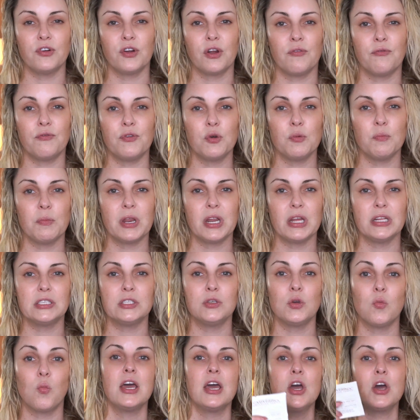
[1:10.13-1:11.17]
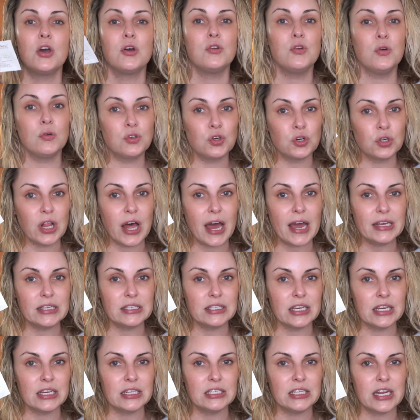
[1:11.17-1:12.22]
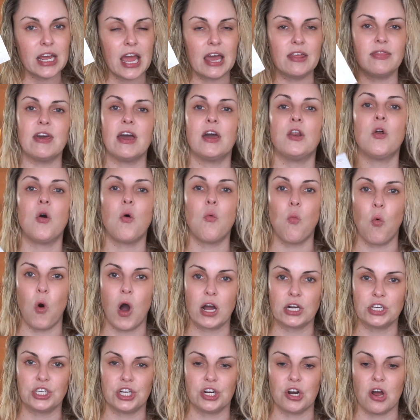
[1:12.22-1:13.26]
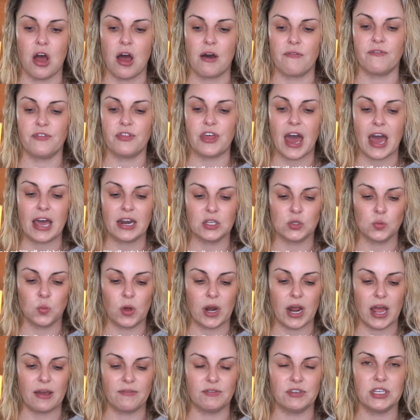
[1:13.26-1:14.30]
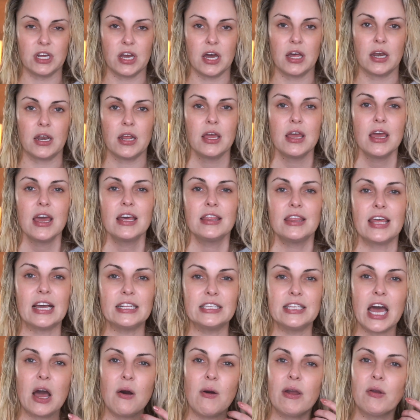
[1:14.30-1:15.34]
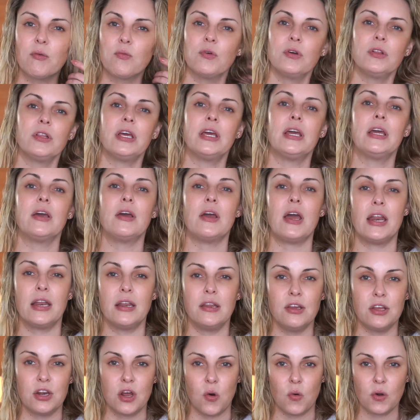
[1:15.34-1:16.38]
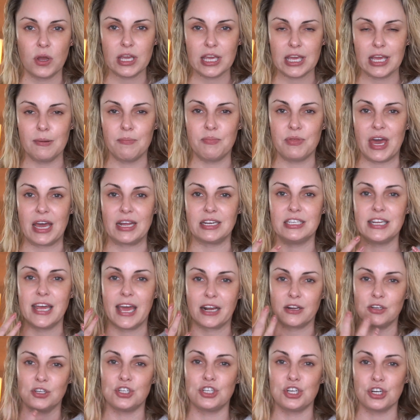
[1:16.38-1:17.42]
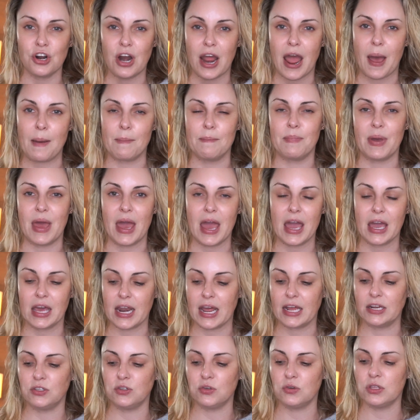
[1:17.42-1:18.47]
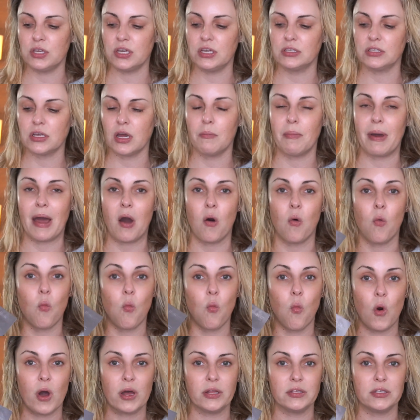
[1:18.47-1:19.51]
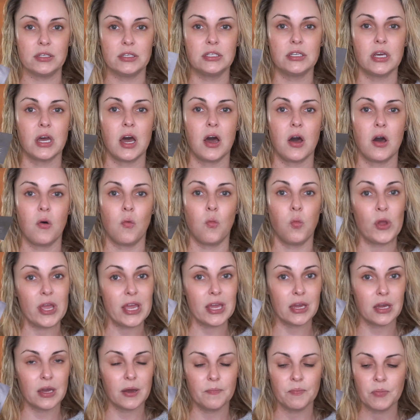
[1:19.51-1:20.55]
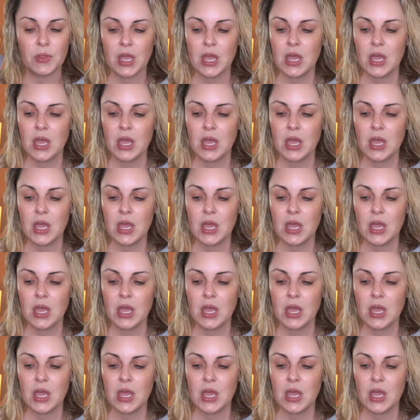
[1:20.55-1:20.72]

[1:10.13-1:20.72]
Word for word: for a few minutes, neutralize it, and then wash it off. That is what I have done. That's how I really, you know, keep that texture at bay, and I do these about once a week.